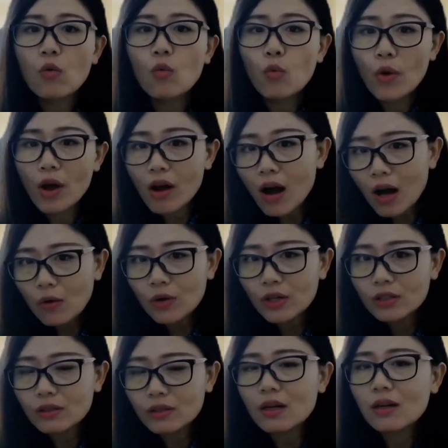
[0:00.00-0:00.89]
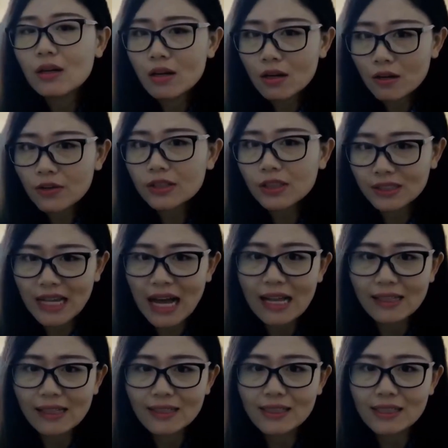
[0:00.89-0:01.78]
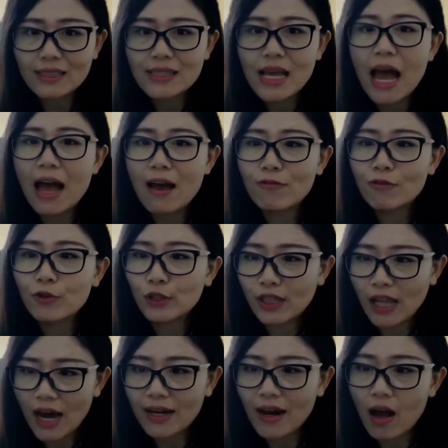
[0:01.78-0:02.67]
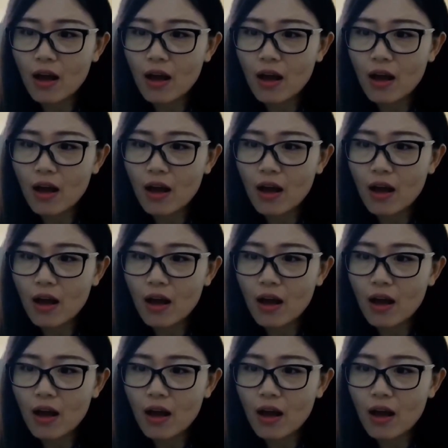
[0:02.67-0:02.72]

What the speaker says: While our current analyses have relied